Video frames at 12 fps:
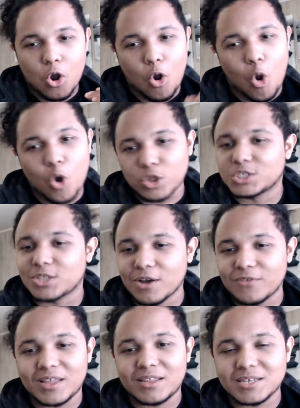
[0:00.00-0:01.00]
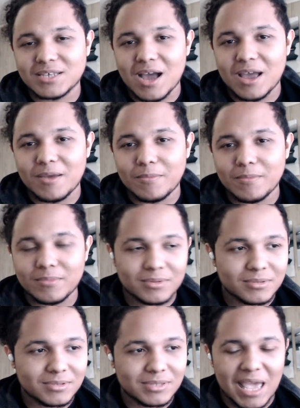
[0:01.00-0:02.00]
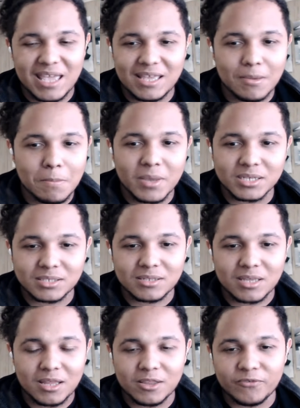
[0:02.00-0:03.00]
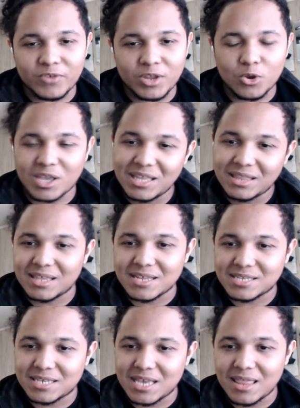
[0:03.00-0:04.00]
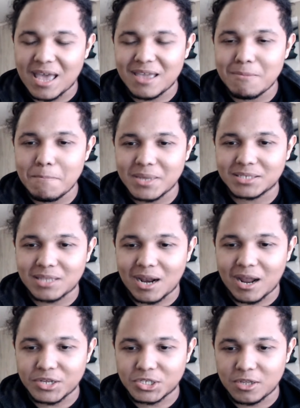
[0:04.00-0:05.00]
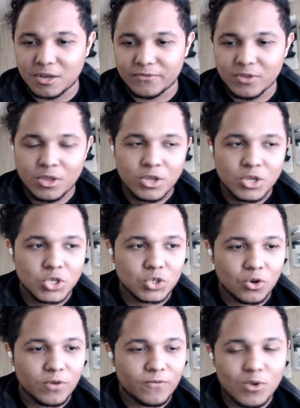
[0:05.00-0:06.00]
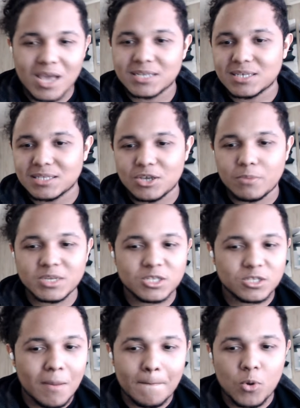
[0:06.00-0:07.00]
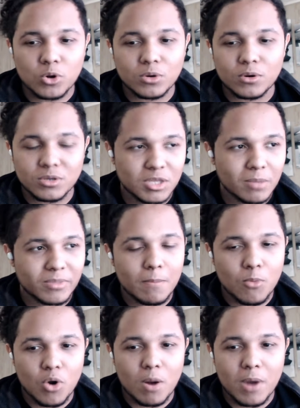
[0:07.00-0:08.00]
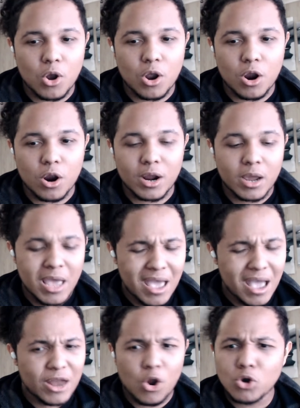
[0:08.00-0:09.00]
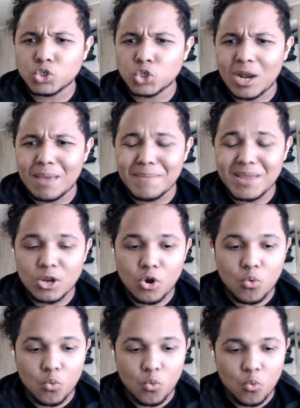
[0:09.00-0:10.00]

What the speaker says: all the stuff that this guy, like, he missed in the video. He did say that he missed a lot of stuff. So if you guys can tell me something more about Karna, and also let me know,